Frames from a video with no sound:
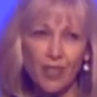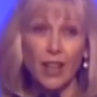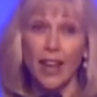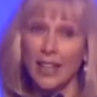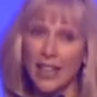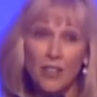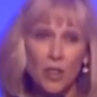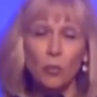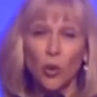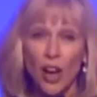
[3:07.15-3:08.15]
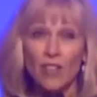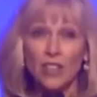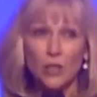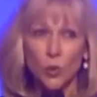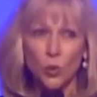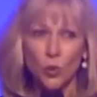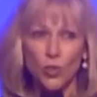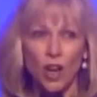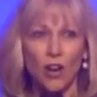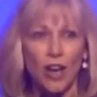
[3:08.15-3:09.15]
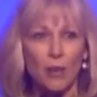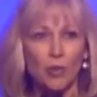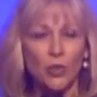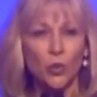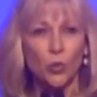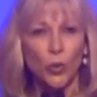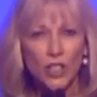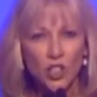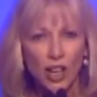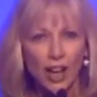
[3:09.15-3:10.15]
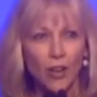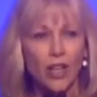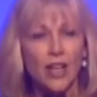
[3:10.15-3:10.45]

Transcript: And even the private schools are able to reach out